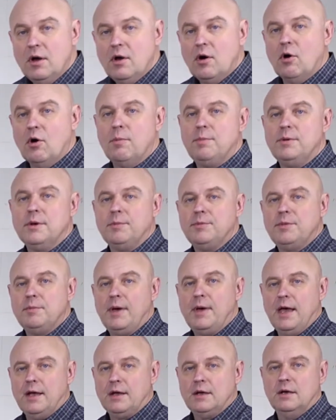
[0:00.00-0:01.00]
open up the
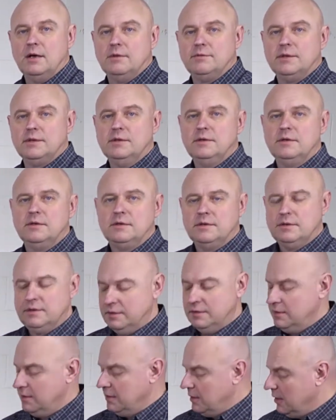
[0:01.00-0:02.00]
back cover,
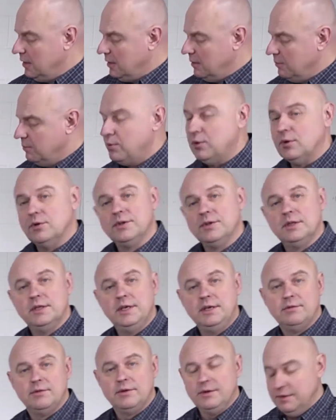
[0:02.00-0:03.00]
pull the
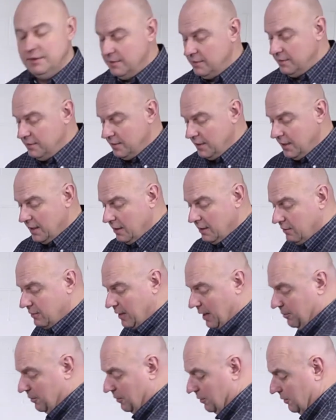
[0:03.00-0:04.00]
lever,
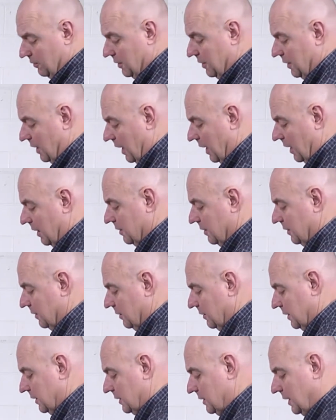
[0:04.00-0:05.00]
grab a hold of the
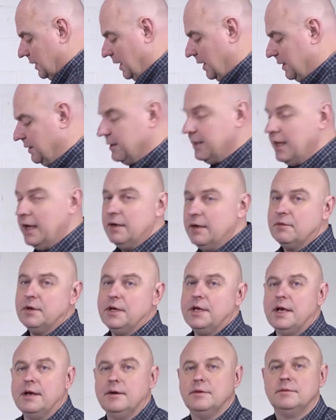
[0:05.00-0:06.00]
handle, and slide the die
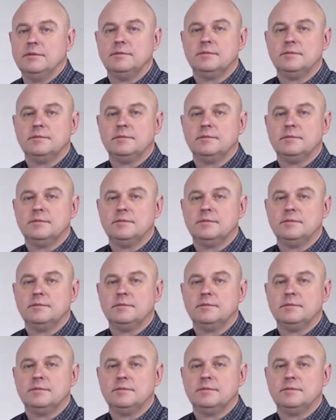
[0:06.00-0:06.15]
right out.